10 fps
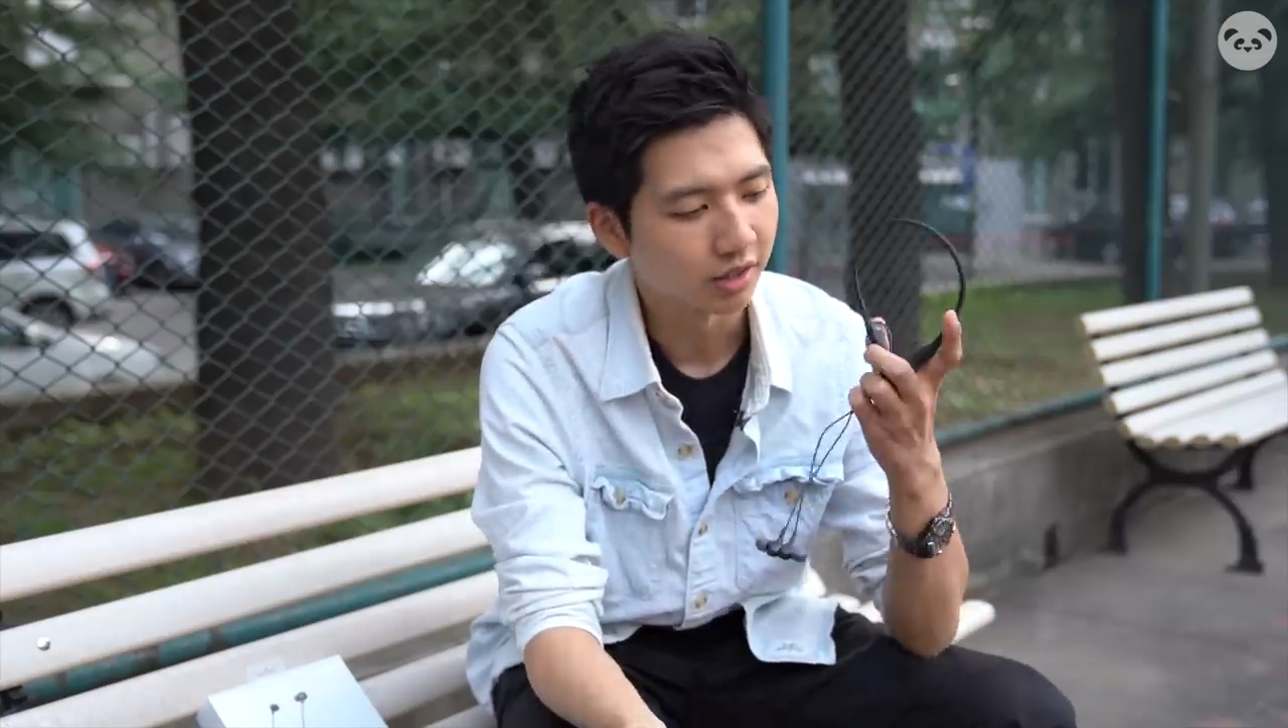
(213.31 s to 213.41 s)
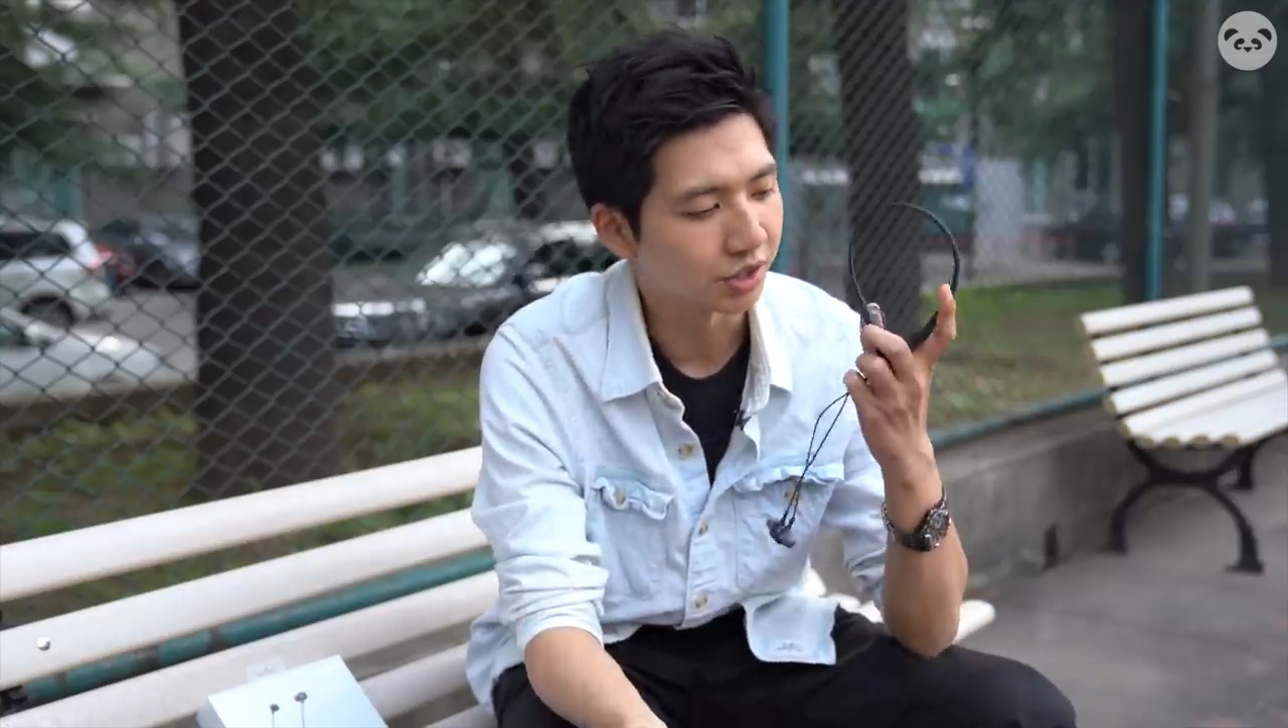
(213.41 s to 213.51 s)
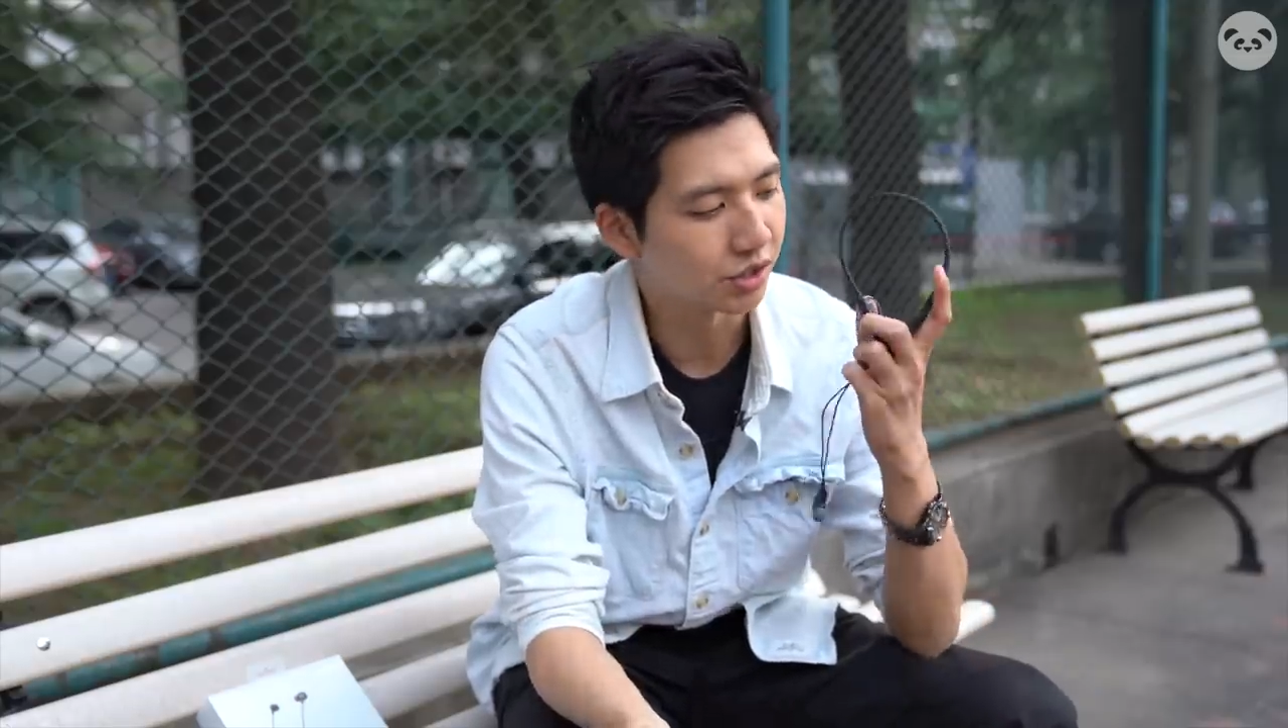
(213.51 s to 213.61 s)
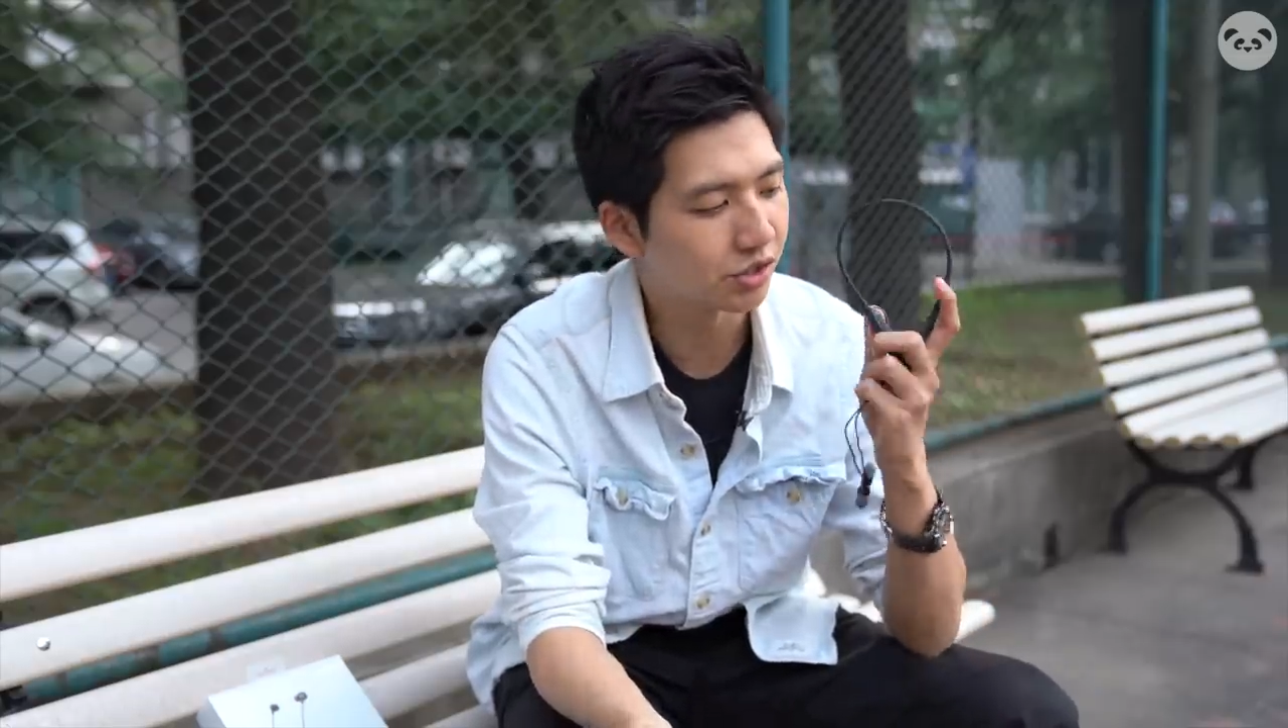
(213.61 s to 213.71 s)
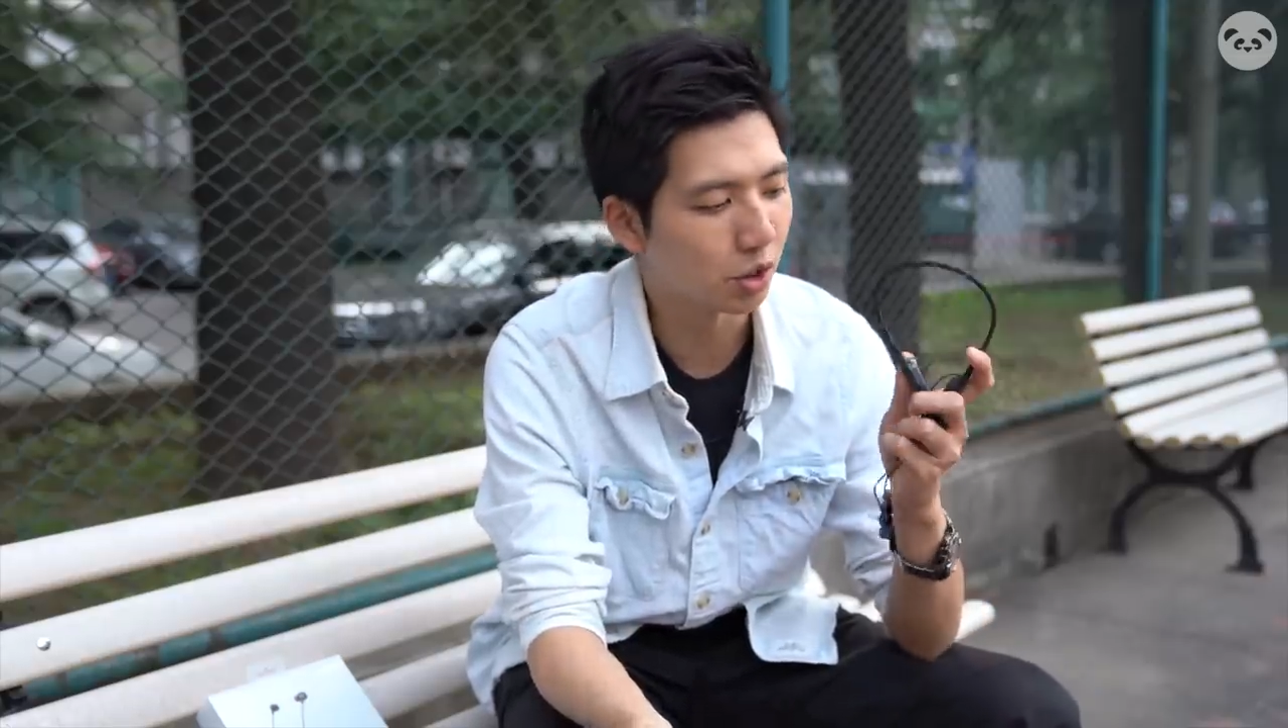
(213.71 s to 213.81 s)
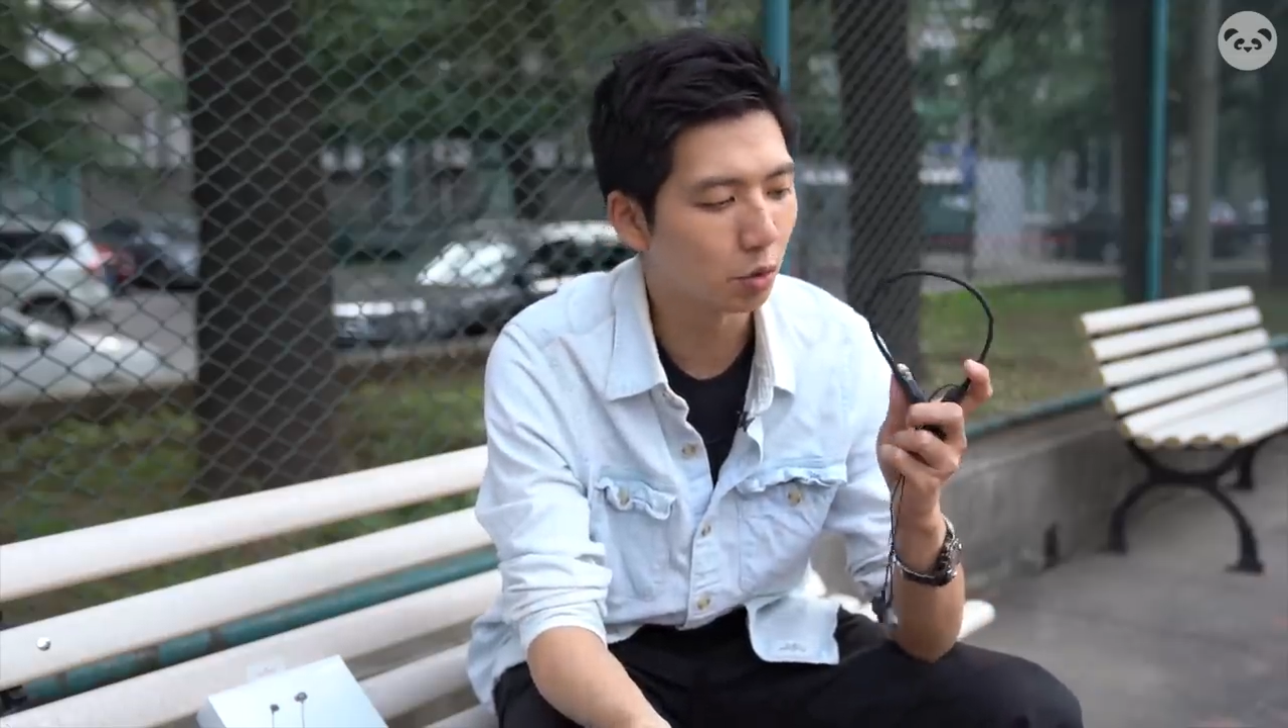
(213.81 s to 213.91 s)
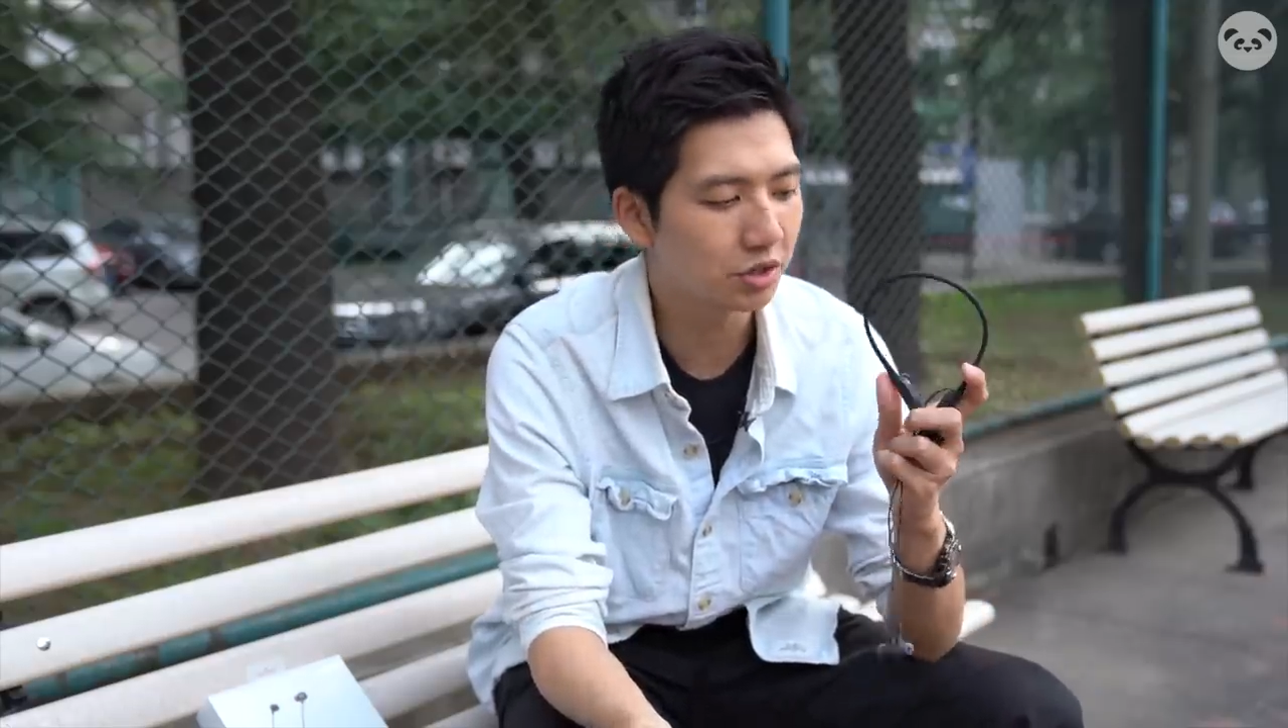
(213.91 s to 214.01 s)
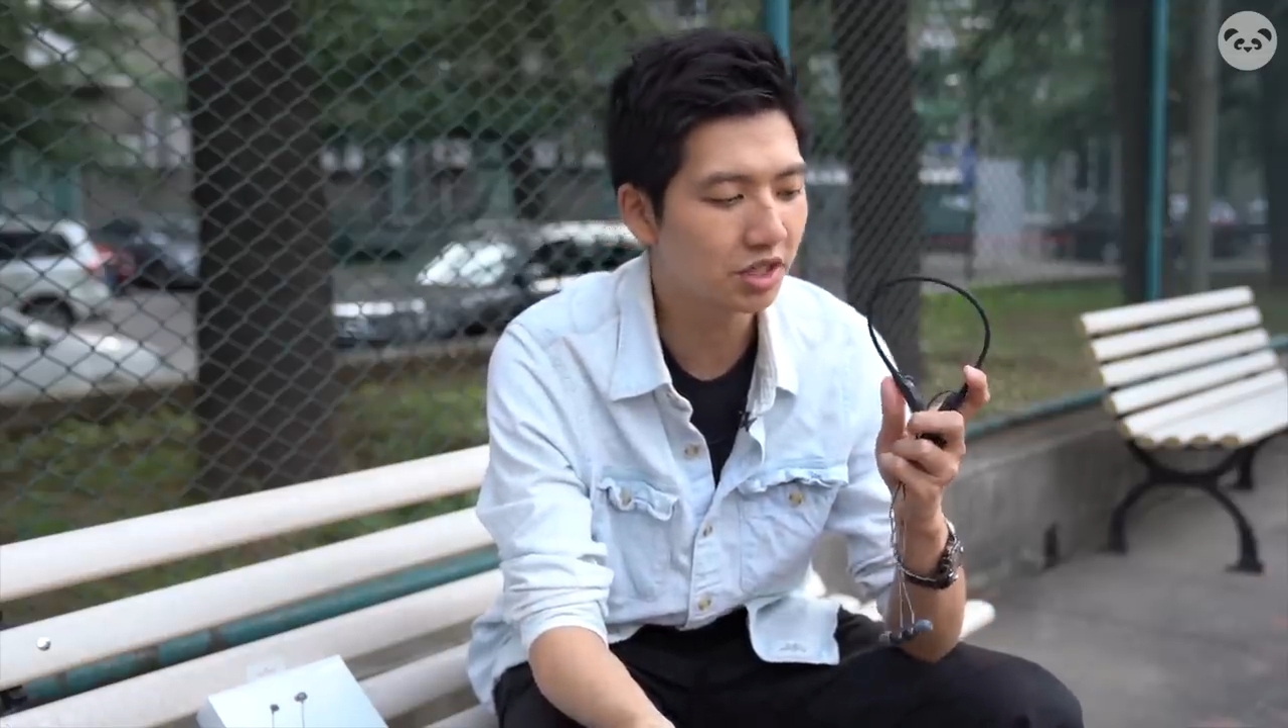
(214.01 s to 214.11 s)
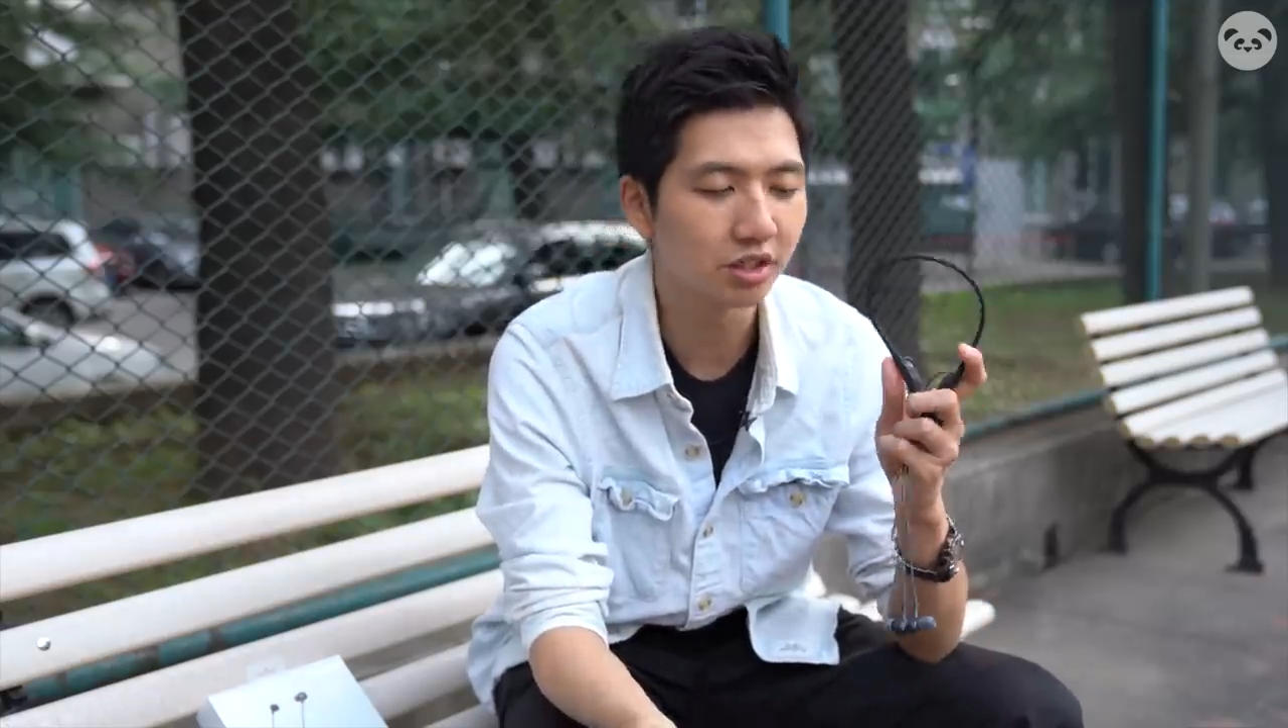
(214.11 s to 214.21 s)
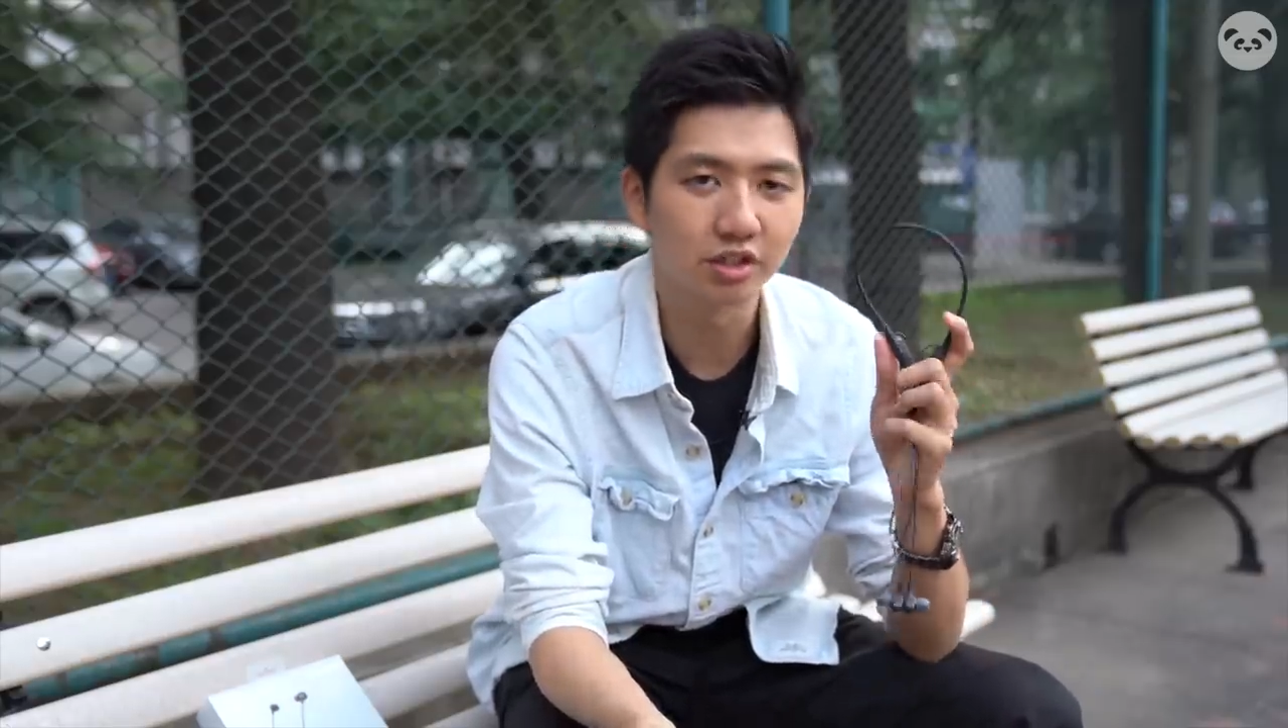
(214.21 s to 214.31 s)
the
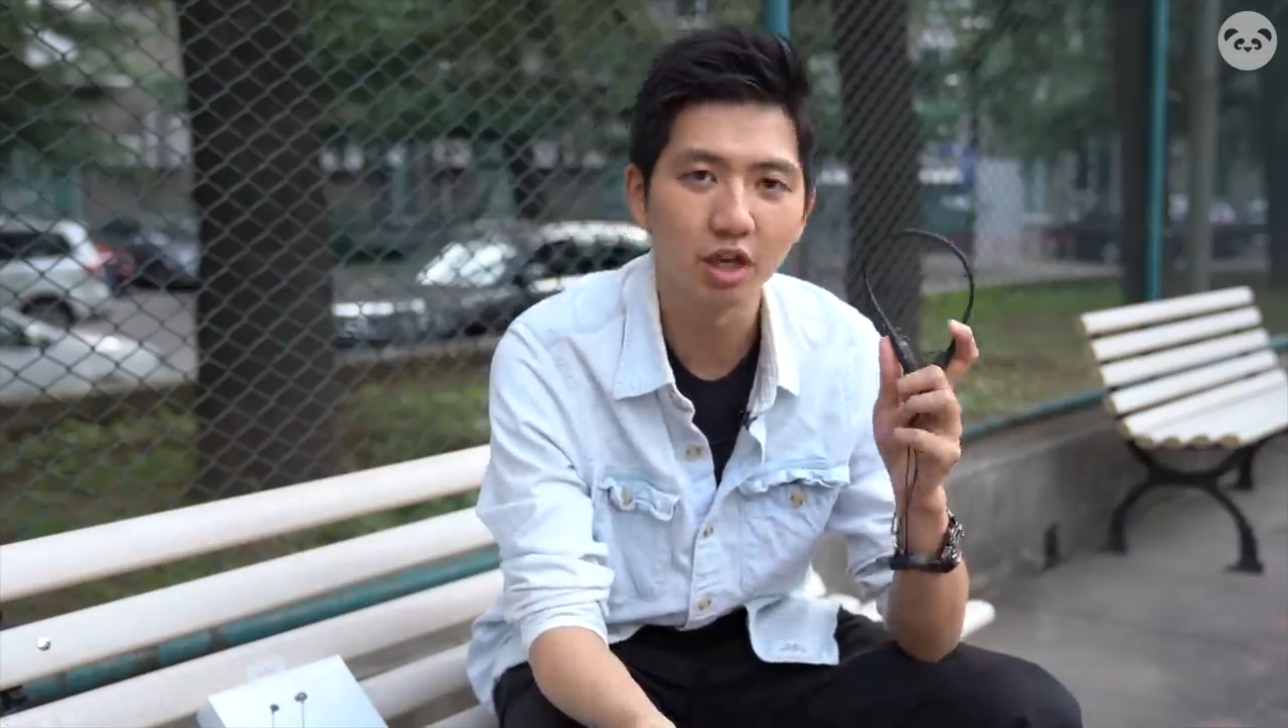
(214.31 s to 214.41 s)
Sony